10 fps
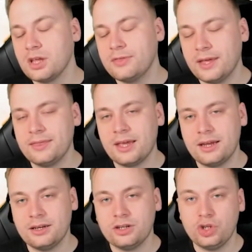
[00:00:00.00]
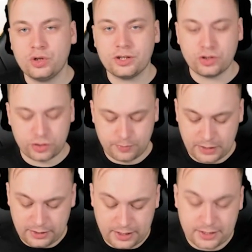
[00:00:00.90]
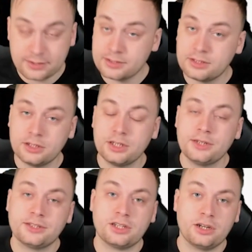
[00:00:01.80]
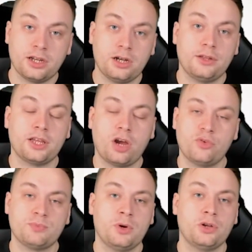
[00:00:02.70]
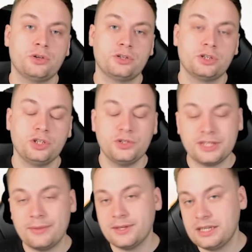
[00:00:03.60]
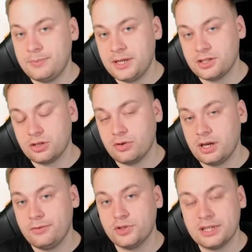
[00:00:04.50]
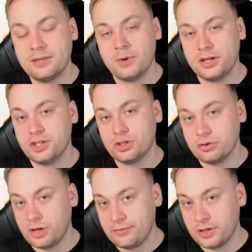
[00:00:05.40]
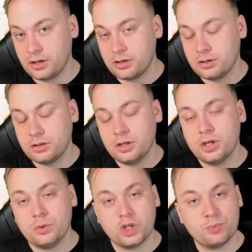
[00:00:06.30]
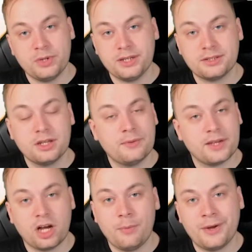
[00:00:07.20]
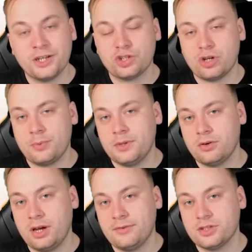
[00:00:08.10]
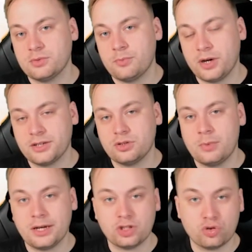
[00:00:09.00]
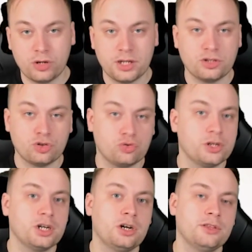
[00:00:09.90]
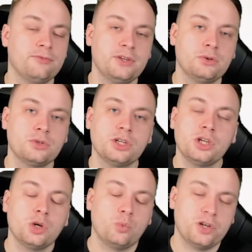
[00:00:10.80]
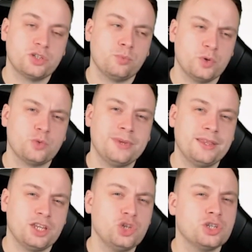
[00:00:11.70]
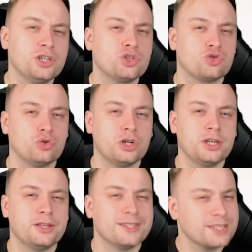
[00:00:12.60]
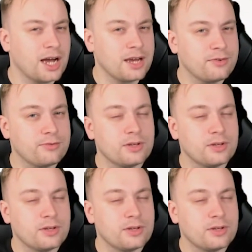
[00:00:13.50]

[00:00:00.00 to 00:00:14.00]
then you can just play this, cut a card, they can't respond, you send the DP to the grave, you send the Bardiche to the graveyard, which means they can't banish a trap in the grave to summon Breaksaw back to trigger to destroy a card in the field, which mean they usually destroy the Scythe.